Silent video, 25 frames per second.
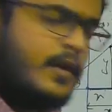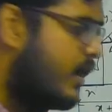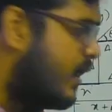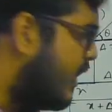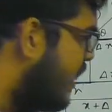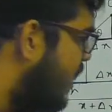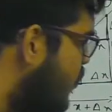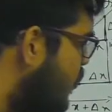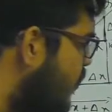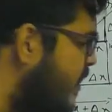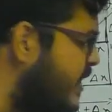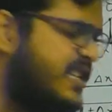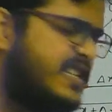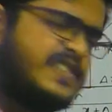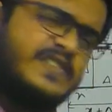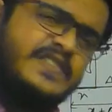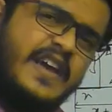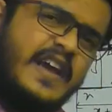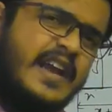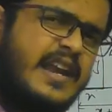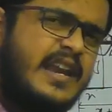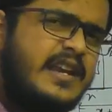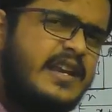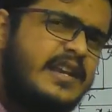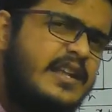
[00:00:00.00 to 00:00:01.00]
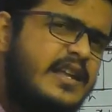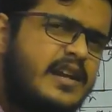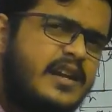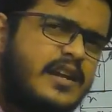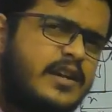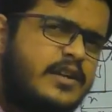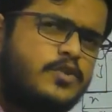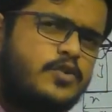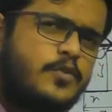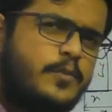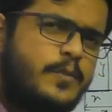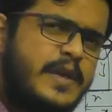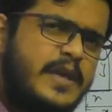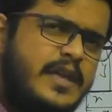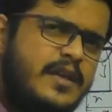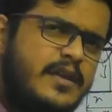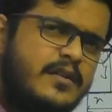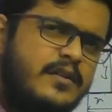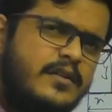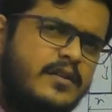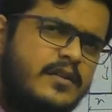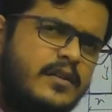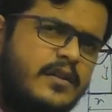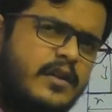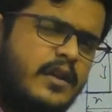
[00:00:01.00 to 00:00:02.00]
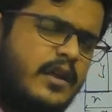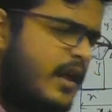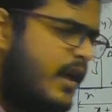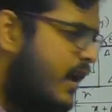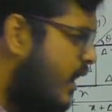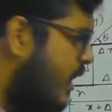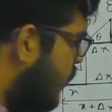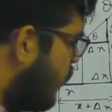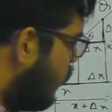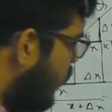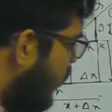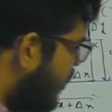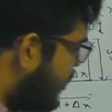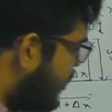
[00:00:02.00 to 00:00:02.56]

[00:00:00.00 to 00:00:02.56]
Q is very near to P. We